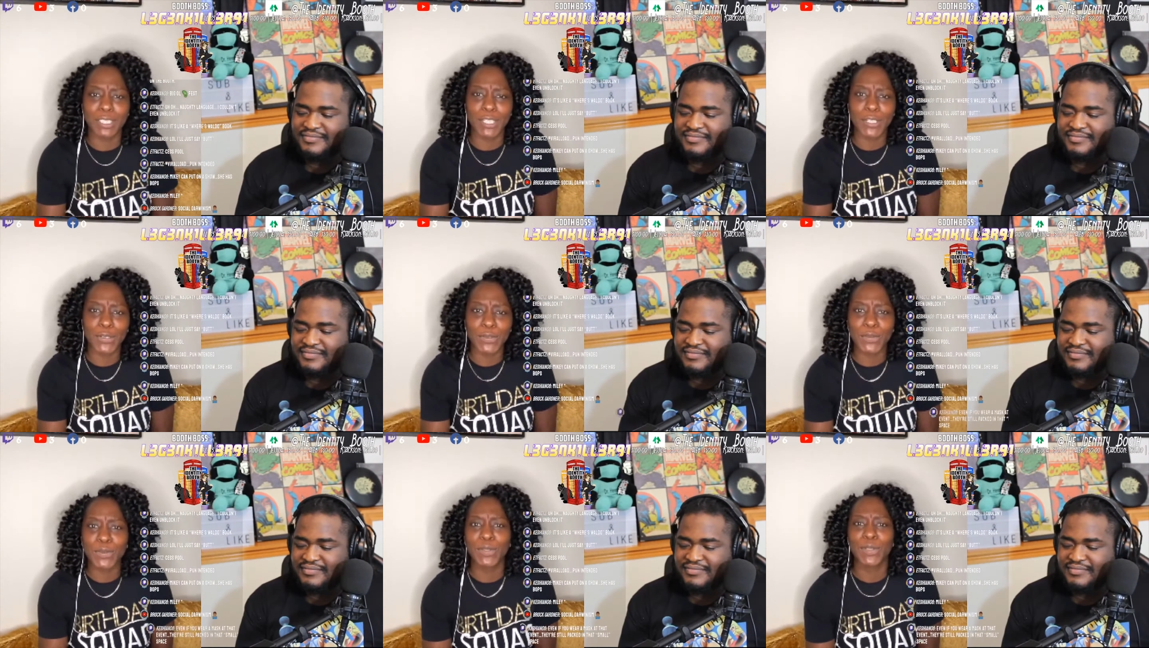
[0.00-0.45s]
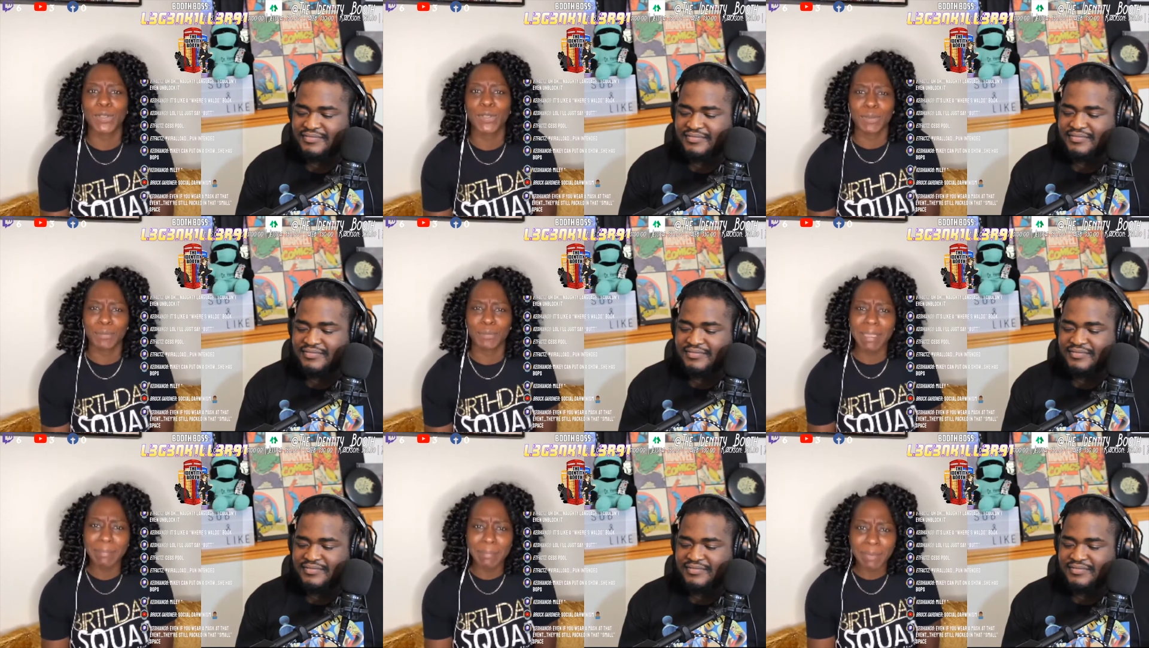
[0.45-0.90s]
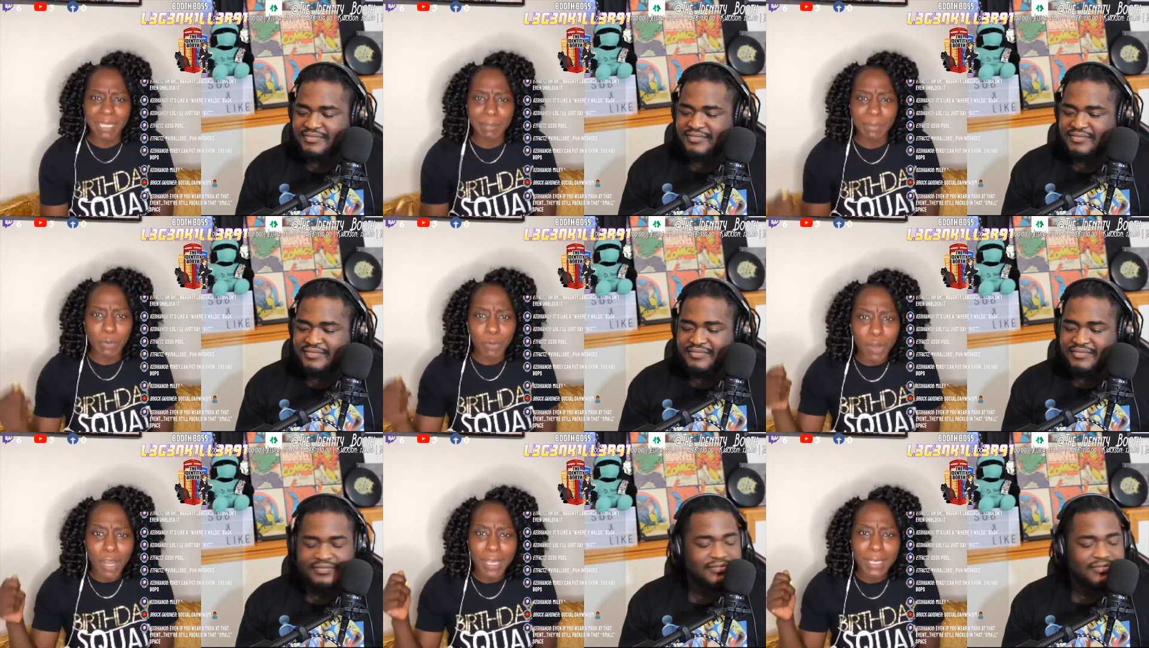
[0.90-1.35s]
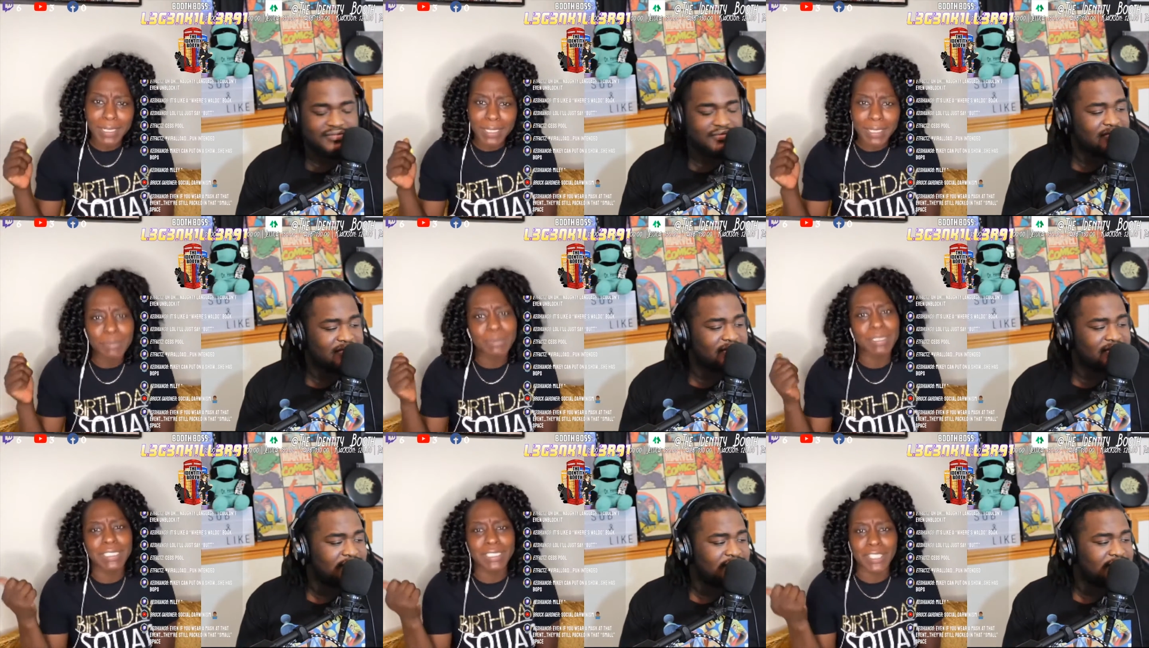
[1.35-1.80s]
Speaker 1: So people could be walking
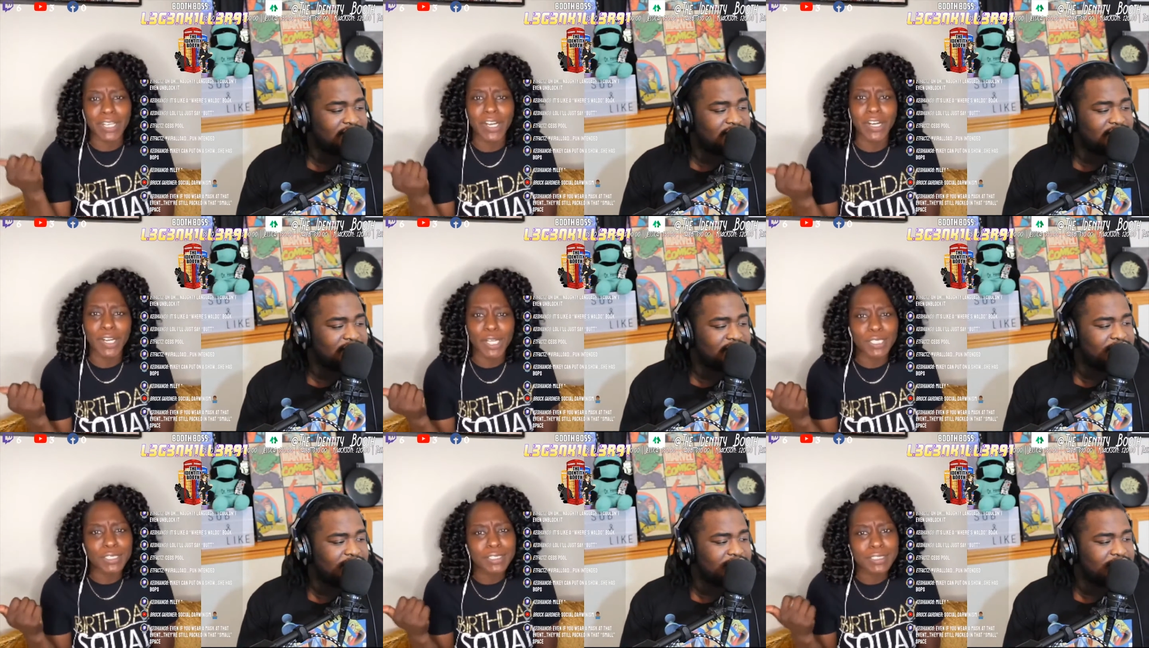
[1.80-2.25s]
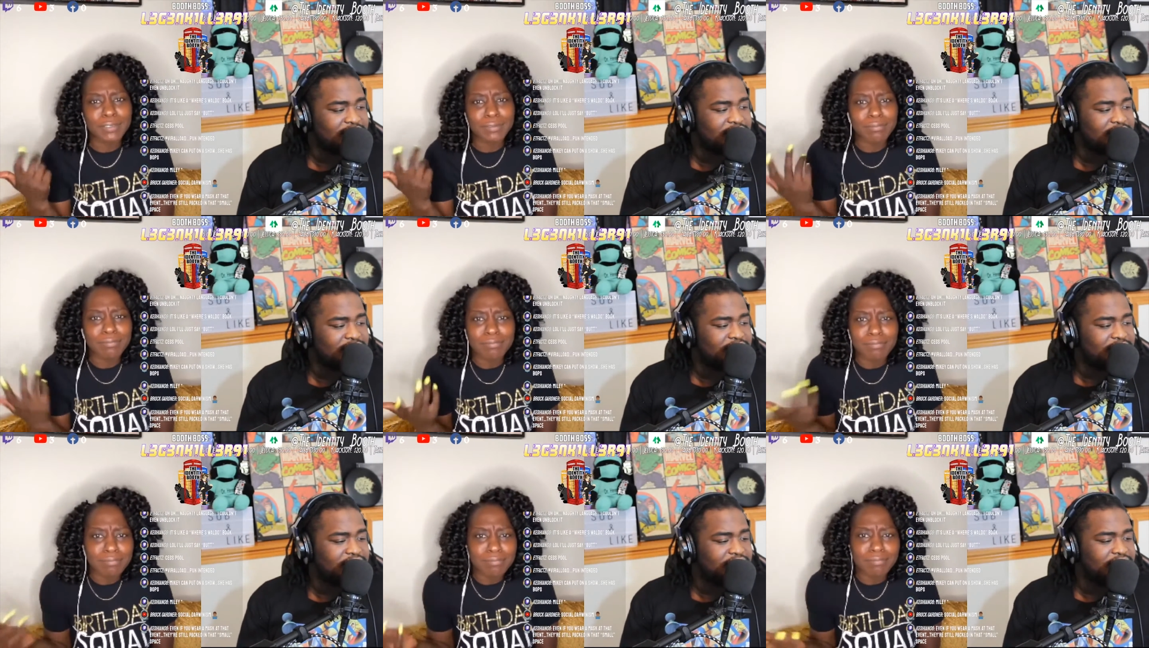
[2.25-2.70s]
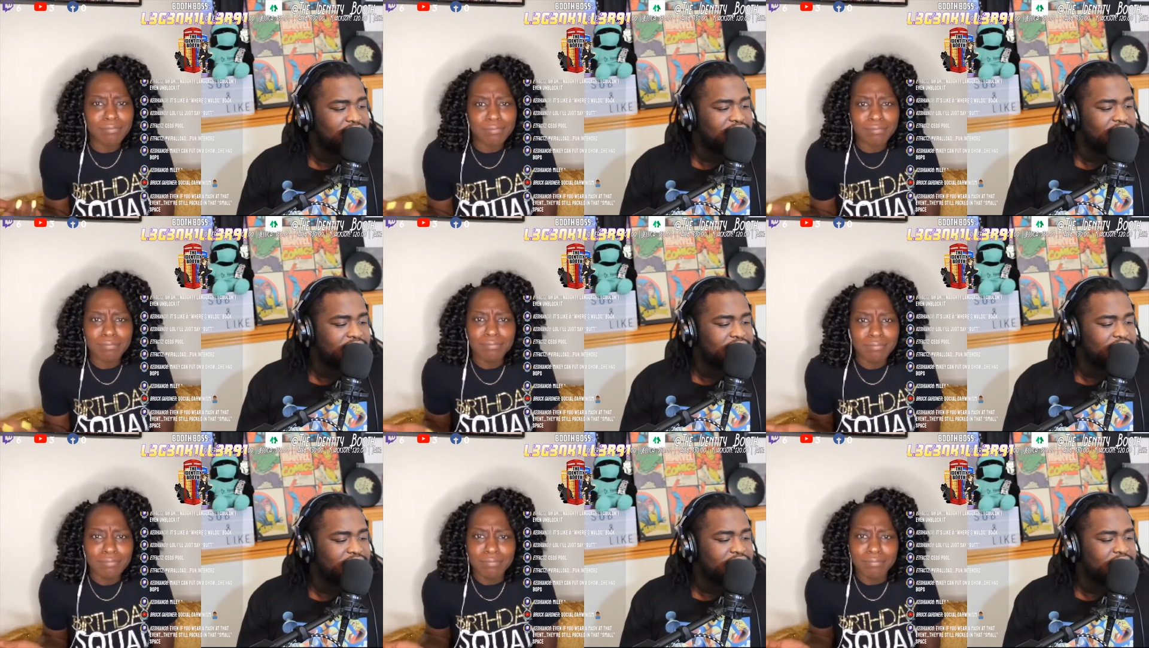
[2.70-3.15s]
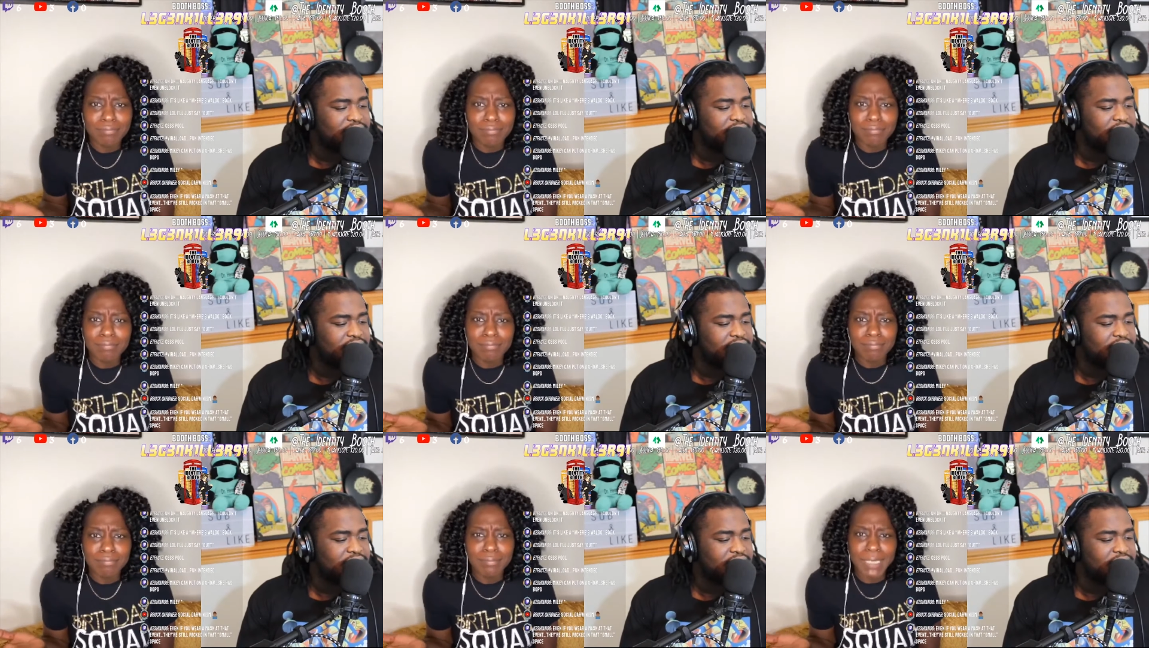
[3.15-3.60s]
in with these cards
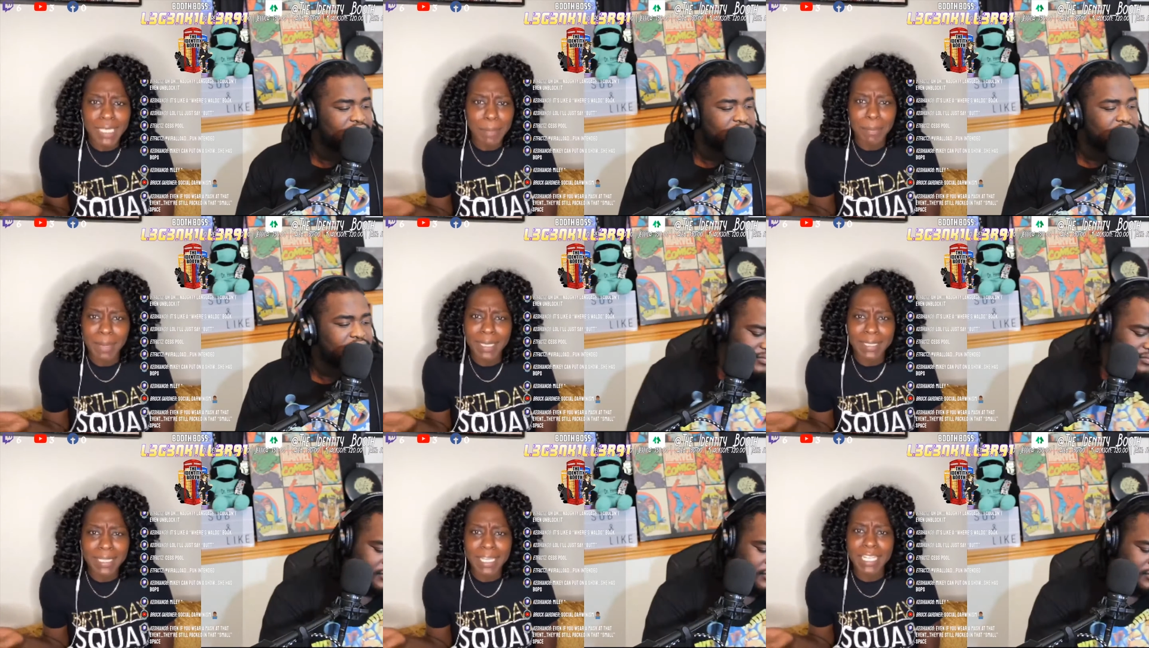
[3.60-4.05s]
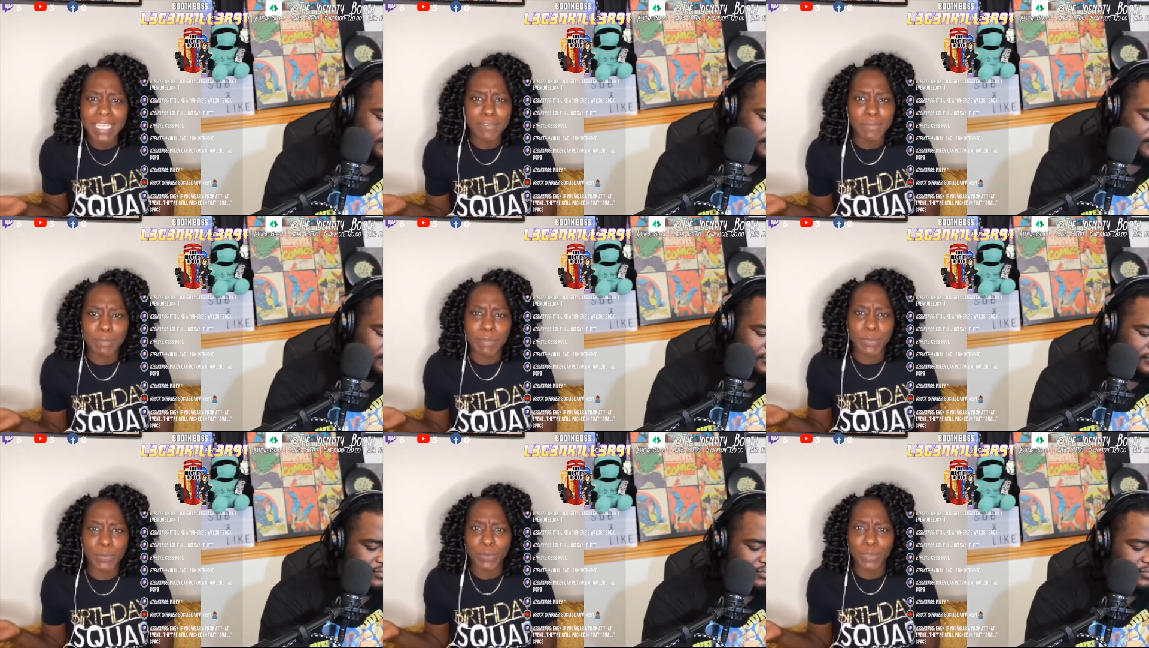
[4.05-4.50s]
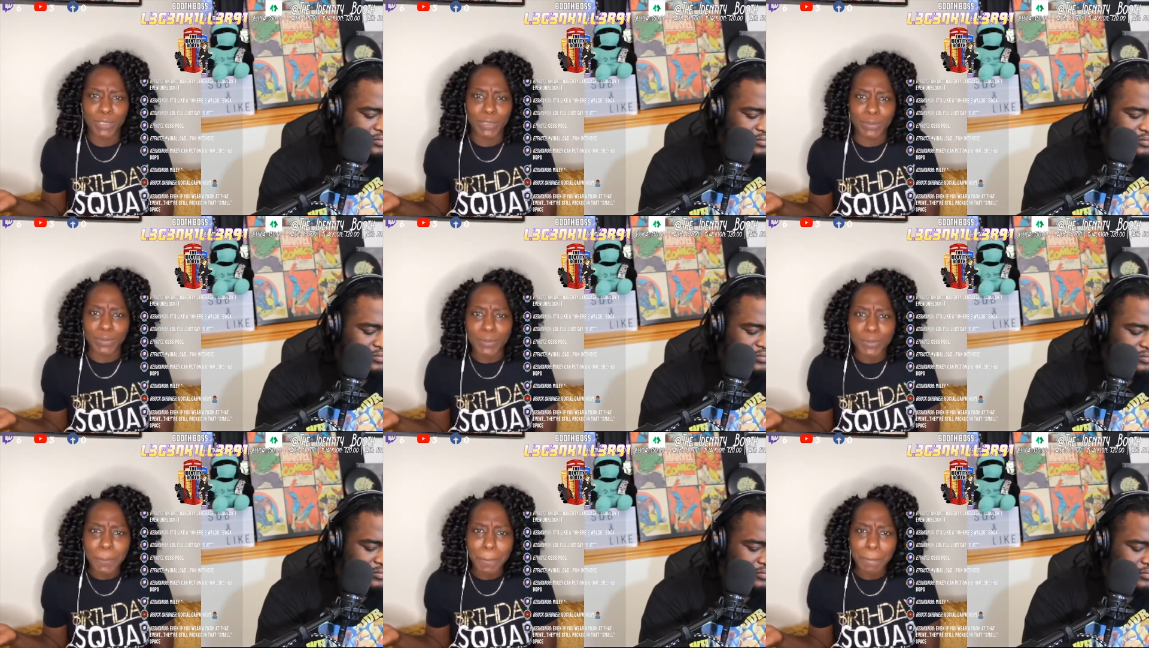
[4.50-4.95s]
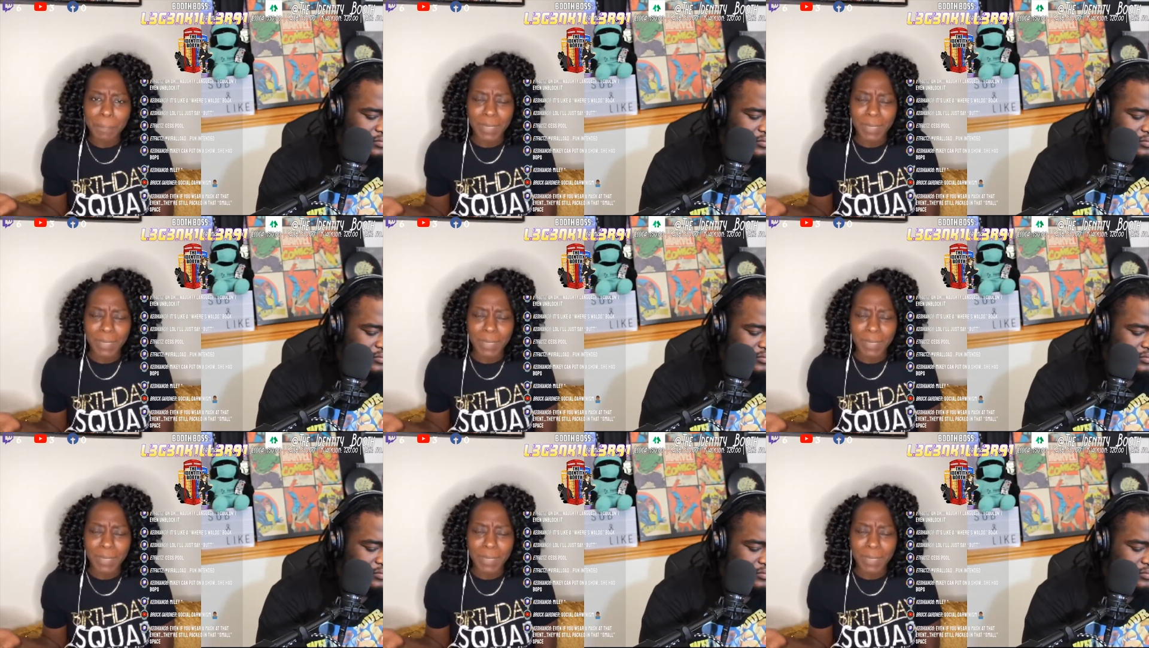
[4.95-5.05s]
that might not even be real.